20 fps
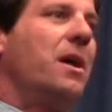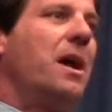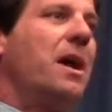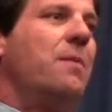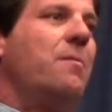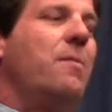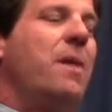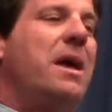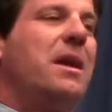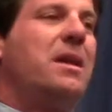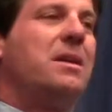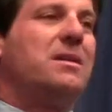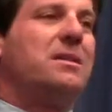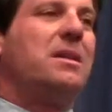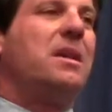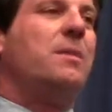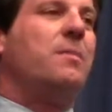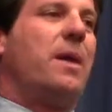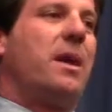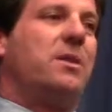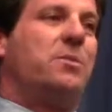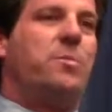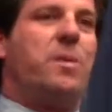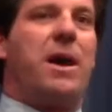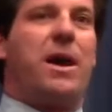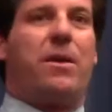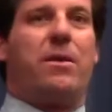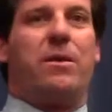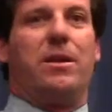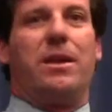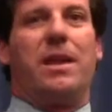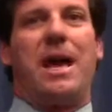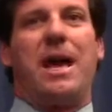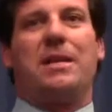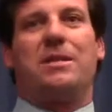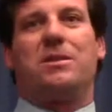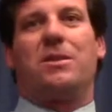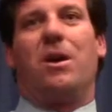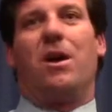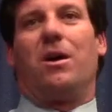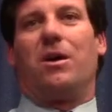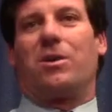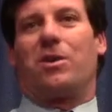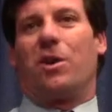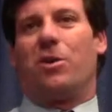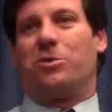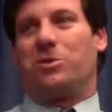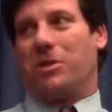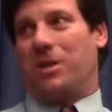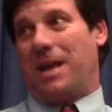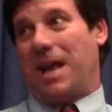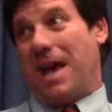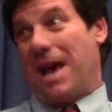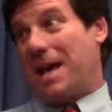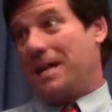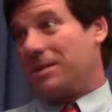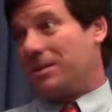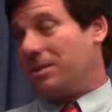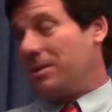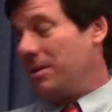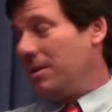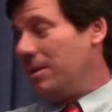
and make his teammates better, and that's all a coach could ask.